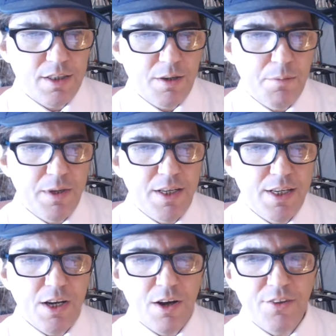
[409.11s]

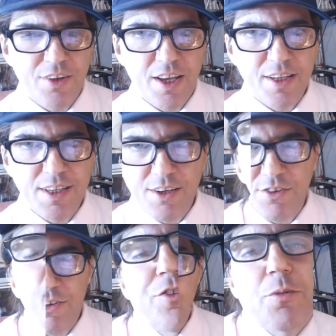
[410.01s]
Committee on Sanitation. So,
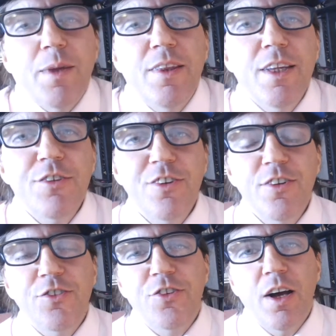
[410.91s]
Councilman, this
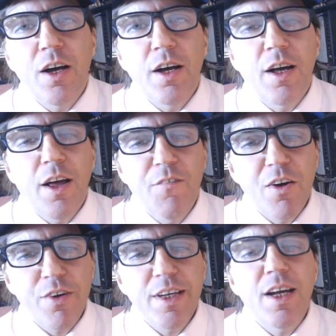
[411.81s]
is a very,